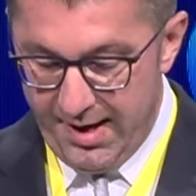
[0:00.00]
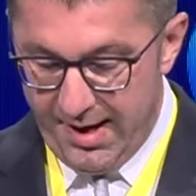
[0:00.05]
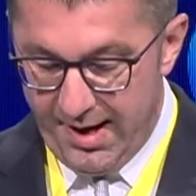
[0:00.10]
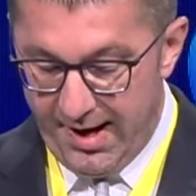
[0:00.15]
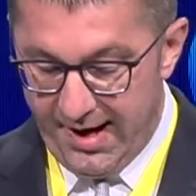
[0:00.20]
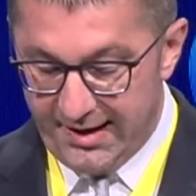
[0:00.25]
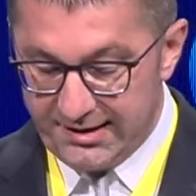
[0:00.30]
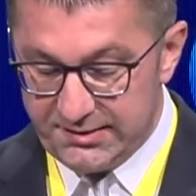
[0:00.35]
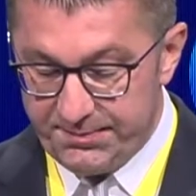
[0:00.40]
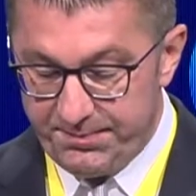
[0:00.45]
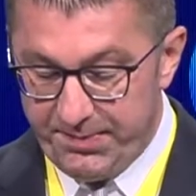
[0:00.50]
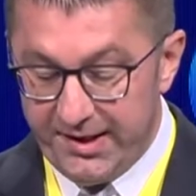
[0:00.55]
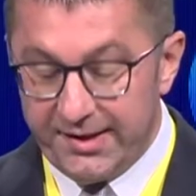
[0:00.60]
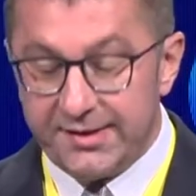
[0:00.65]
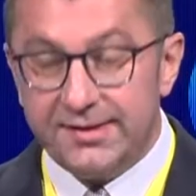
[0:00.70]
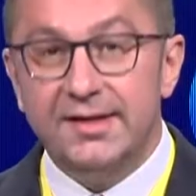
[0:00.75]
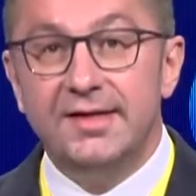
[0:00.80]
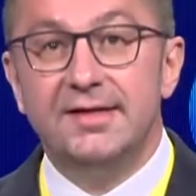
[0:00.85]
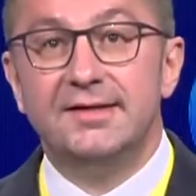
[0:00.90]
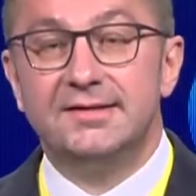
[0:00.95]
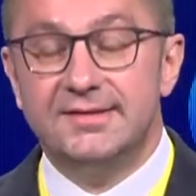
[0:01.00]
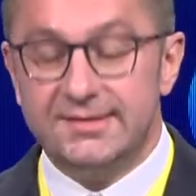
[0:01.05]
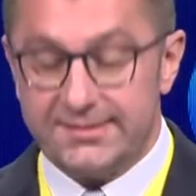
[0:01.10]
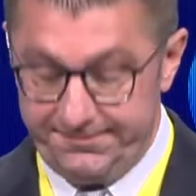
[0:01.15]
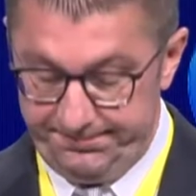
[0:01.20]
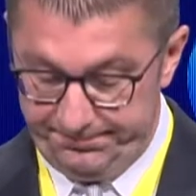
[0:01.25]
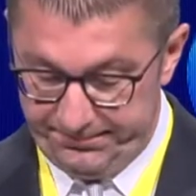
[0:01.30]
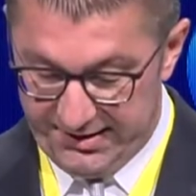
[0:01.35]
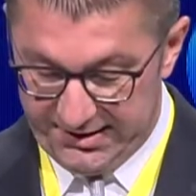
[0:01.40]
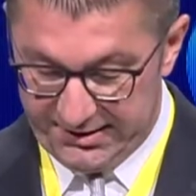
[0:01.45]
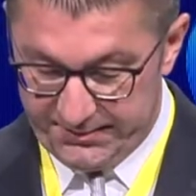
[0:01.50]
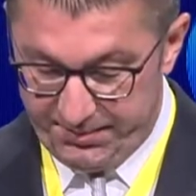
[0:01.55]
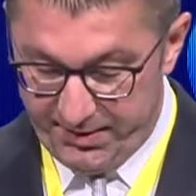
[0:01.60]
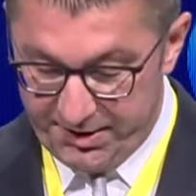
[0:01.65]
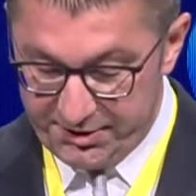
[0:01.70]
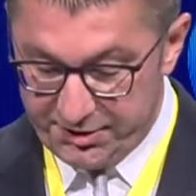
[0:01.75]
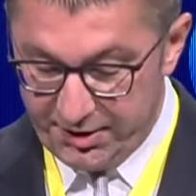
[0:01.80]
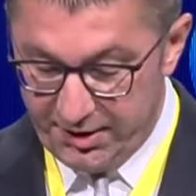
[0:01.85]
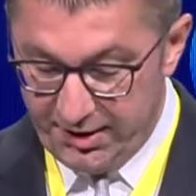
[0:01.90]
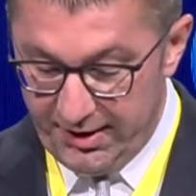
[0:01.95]
I speak this
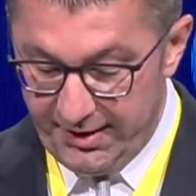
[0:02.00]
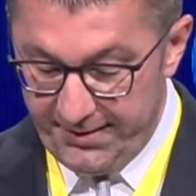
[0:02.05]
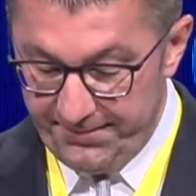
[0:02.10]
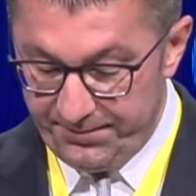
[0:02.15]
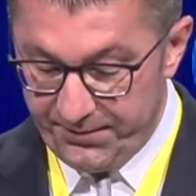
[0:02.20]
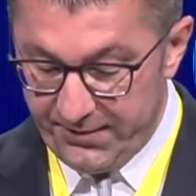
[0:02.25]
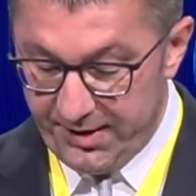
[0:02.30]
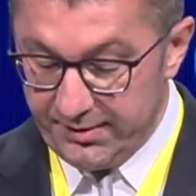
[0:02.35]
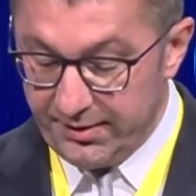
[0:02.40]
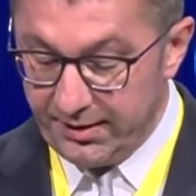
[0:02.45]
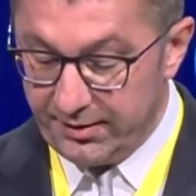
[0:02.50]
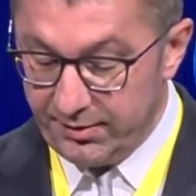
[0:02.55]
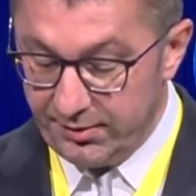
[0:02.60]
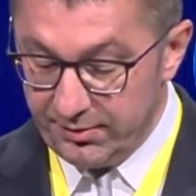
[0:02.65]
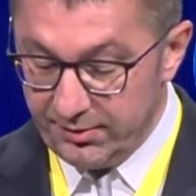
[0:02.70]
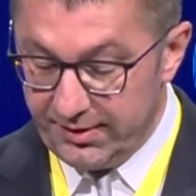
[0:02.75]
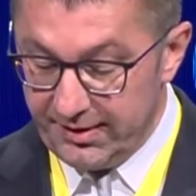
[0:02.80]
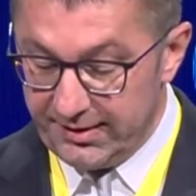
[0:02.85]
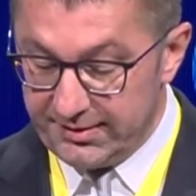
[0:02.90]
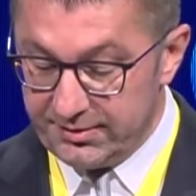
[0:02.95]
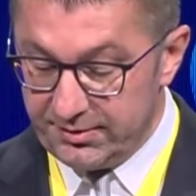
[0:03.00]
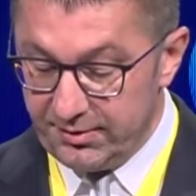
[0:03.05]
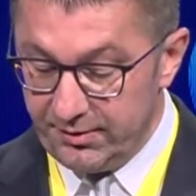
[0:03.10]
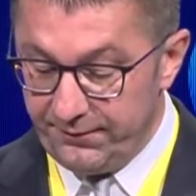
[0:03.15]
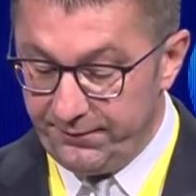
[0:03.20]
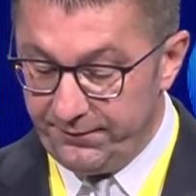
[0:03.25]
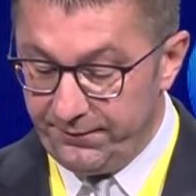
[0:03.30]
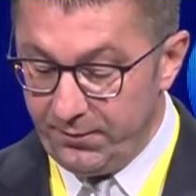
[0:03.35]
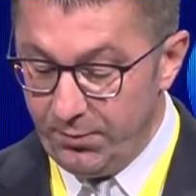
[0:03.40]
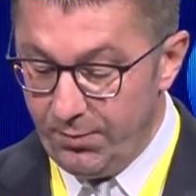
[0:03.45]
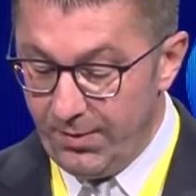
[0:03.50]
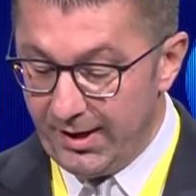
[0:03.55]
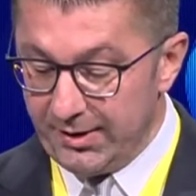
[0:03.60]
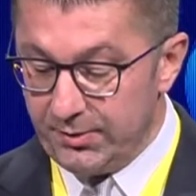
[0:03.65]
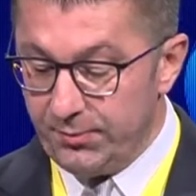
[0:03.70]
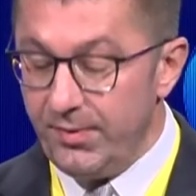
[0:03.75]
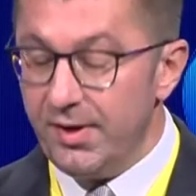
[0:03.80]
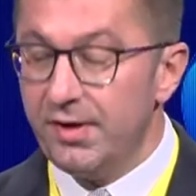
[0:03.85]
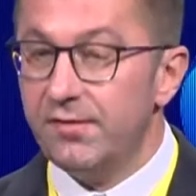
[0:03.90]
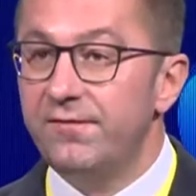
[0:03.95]
especially in the context of
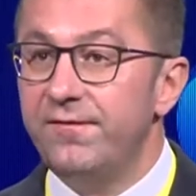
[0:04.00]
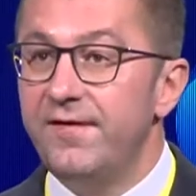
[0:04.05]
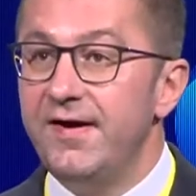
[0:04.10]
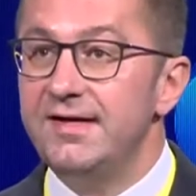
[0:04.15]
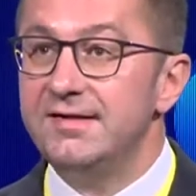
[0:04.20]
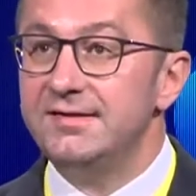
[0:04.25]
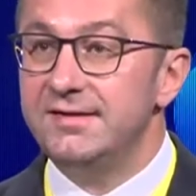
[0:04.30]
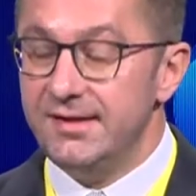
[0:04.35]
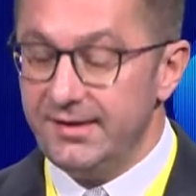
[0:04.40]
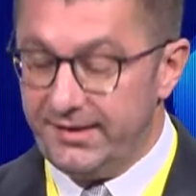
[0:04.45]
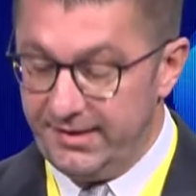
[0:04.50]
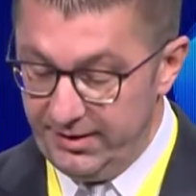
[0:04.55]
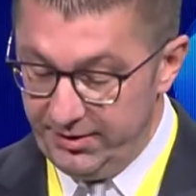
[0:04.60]
what we are facing in